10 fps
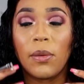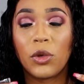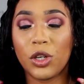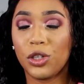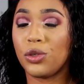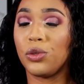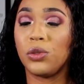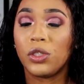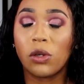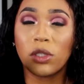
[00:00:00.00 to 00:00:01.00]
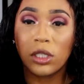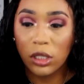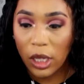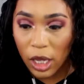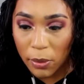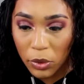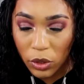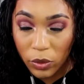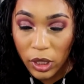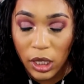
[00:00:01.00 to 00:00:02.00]
I'm going to use those same
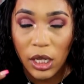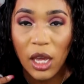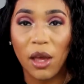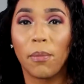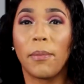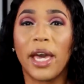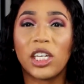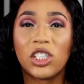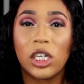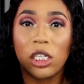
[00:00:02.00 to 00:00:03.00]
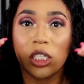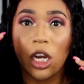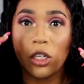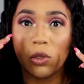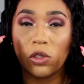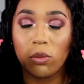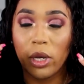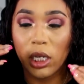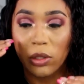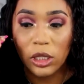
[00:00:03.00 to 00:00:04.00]
three matte shades that I used for
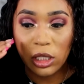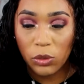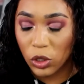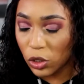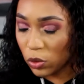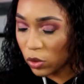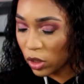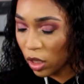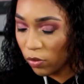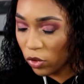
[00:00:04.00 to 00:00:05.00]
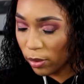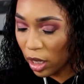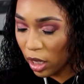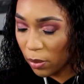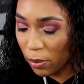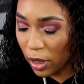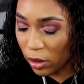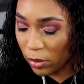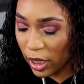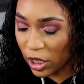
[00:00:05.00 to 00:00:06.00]
my crease. I'm going to use them for my
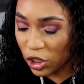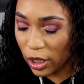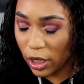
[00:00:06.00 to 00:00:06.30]
bottom lash